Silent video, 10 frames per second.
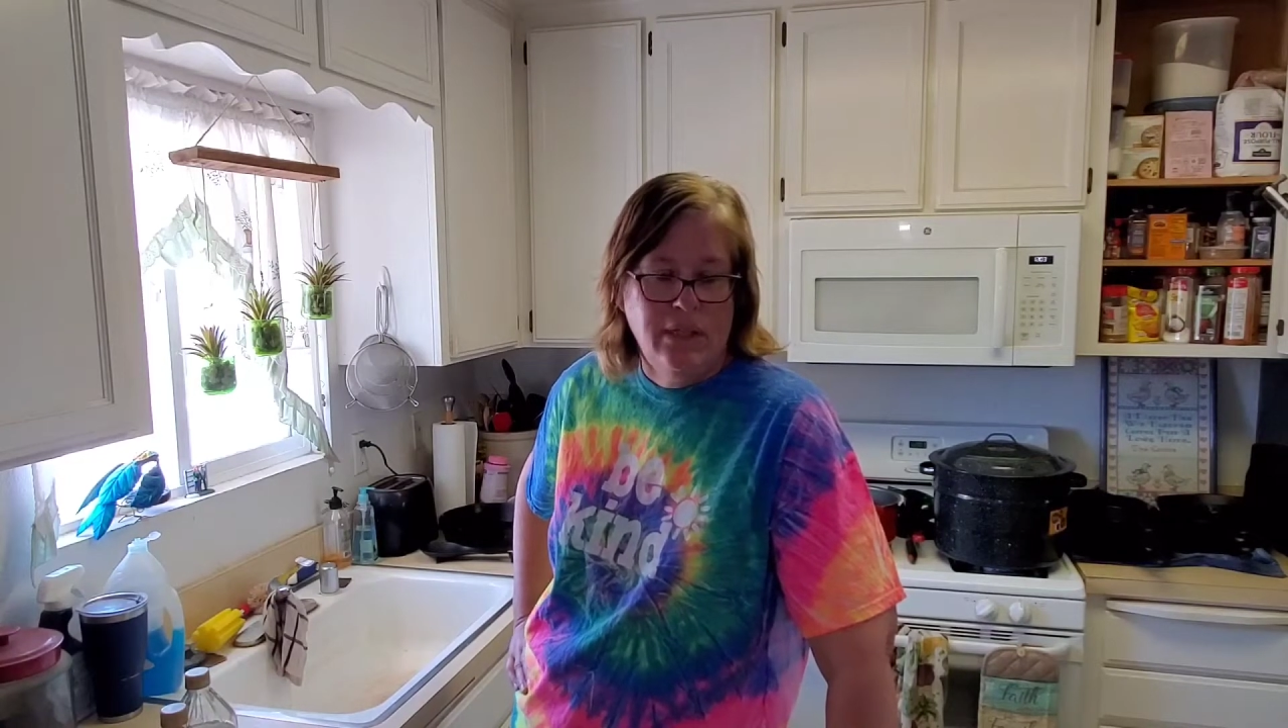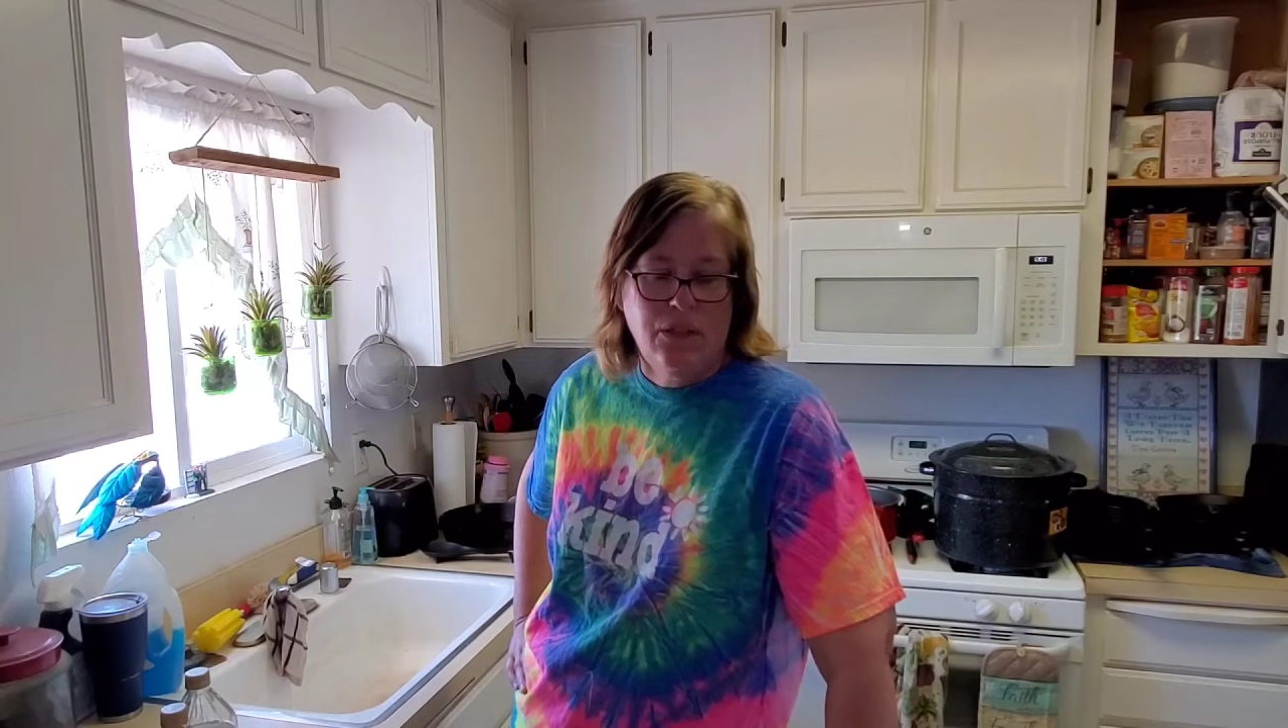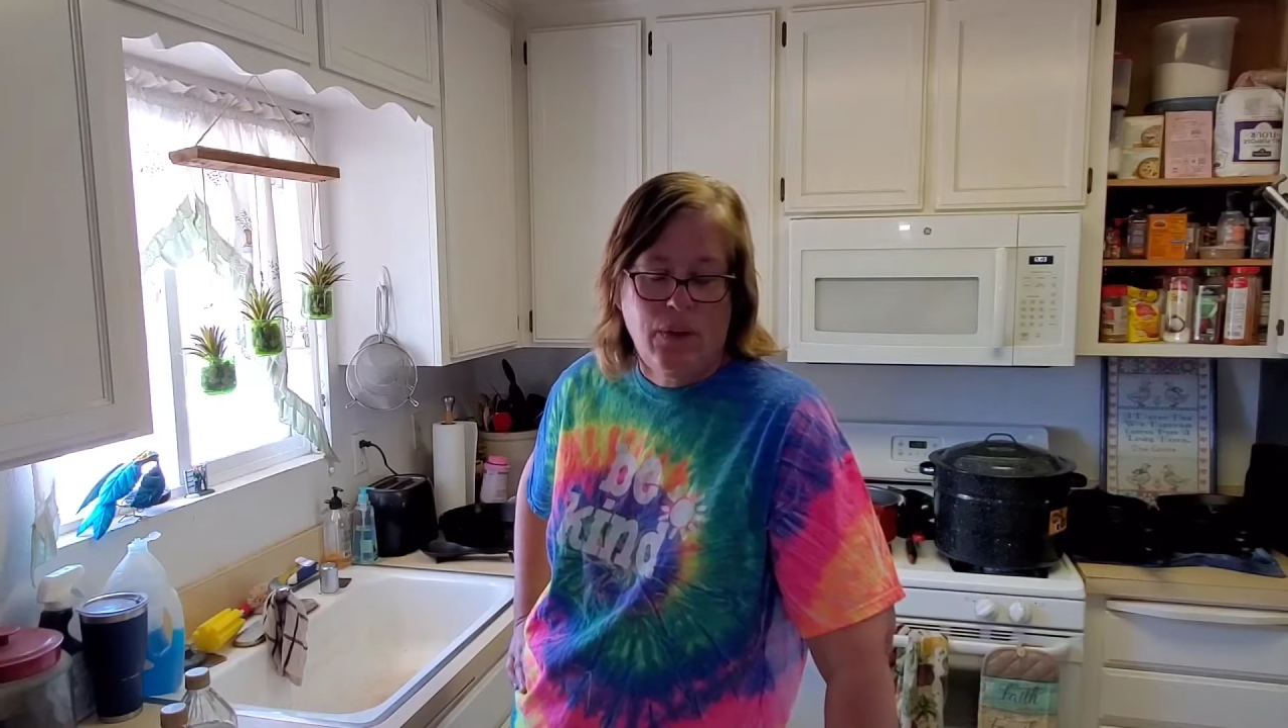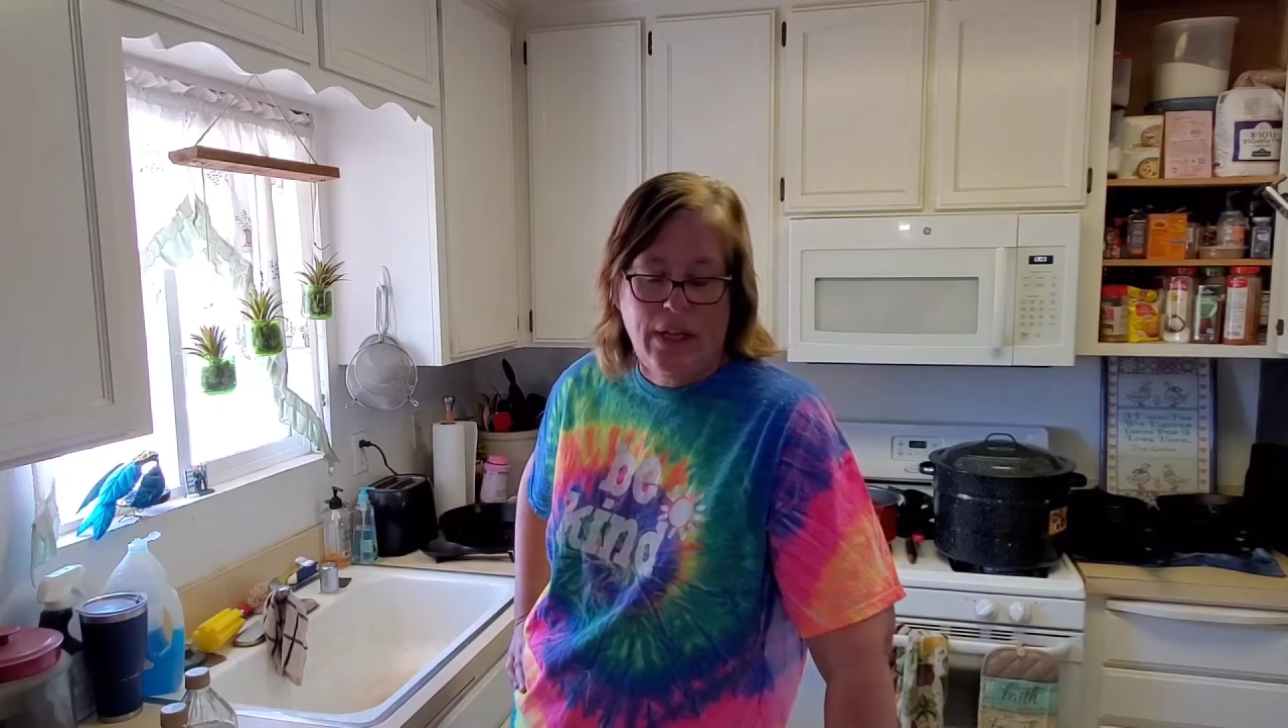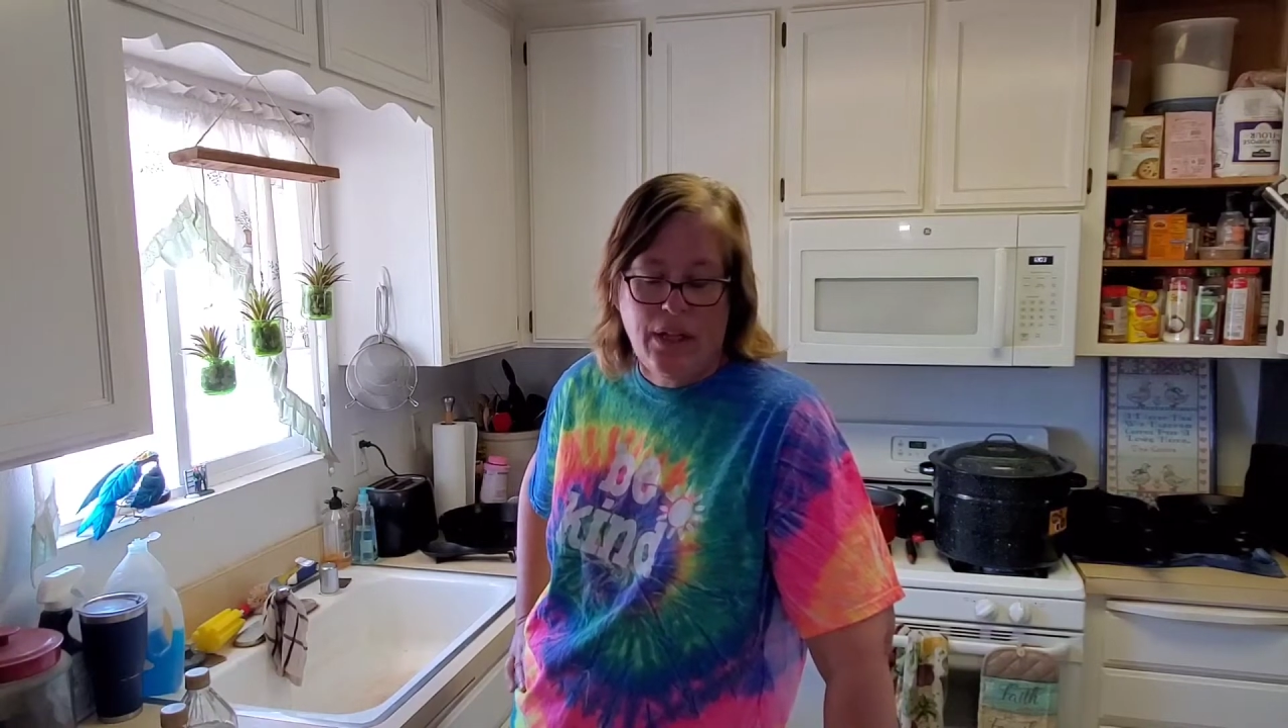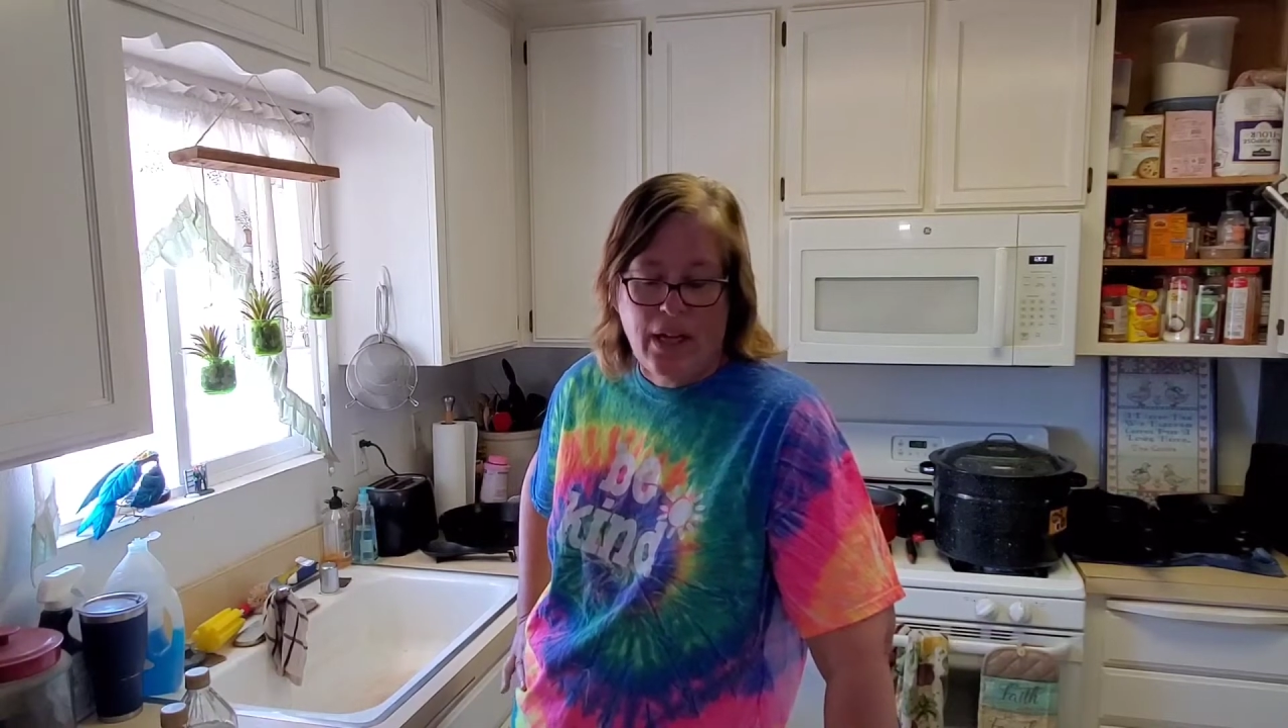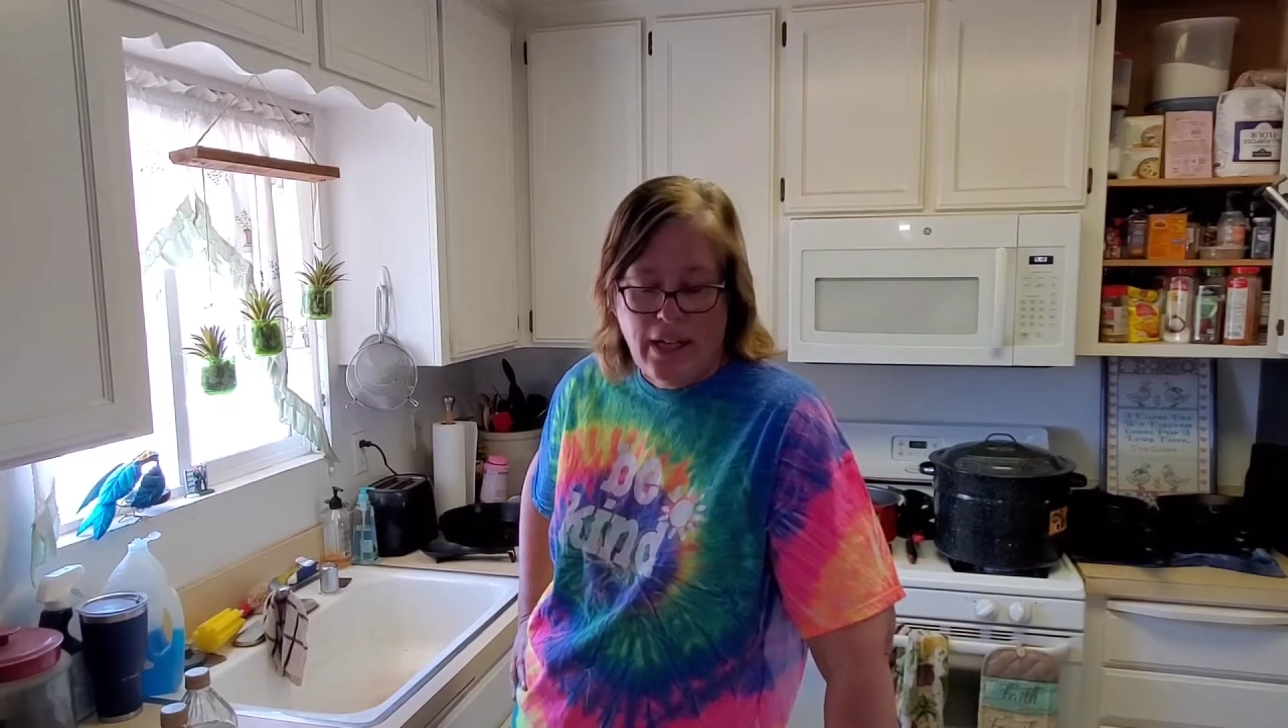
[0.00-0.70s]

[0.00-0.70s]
So I thought